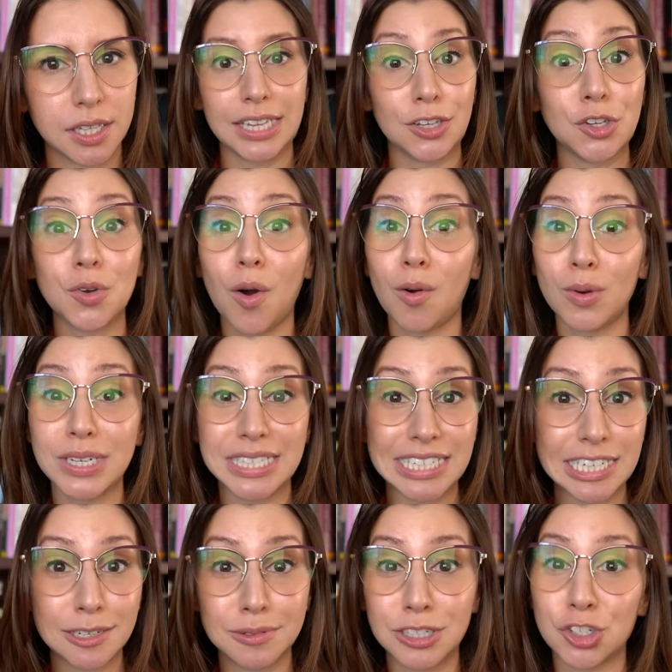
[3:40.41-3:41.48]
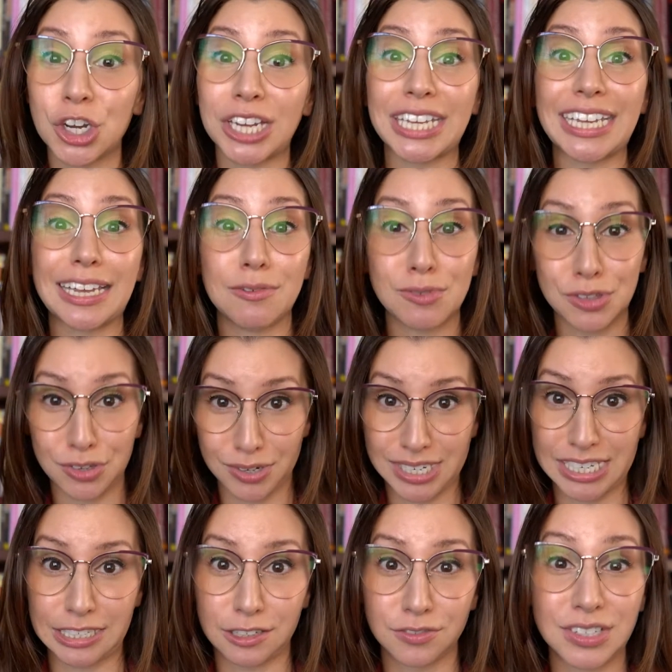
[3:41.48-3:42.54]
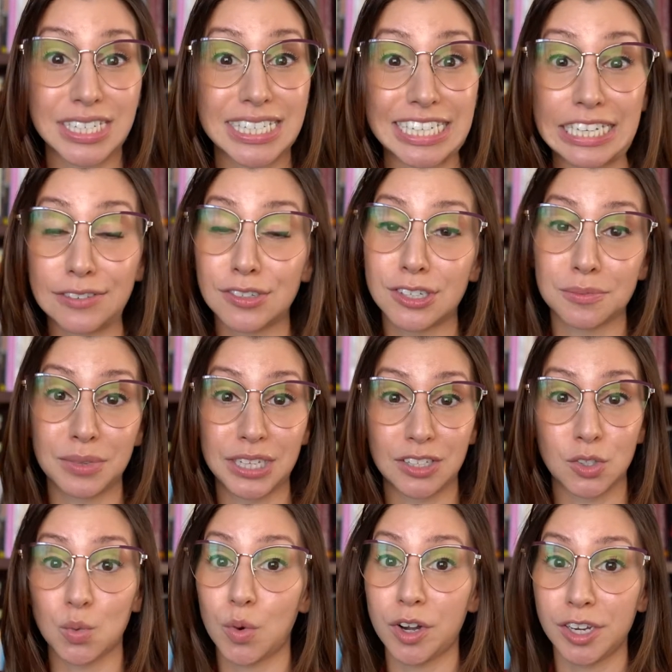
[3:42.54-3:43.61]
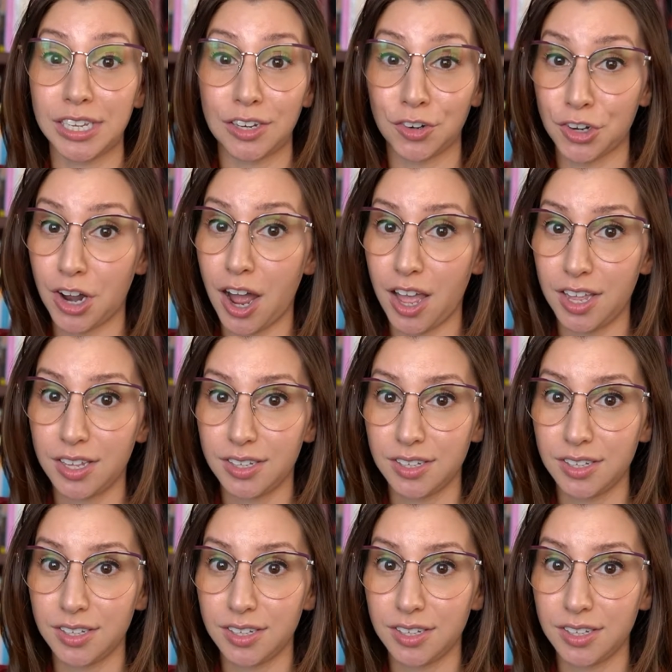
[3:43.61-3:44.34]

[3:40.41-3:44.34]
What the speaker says: You always need to be checking in with yourself to see if something is working or not.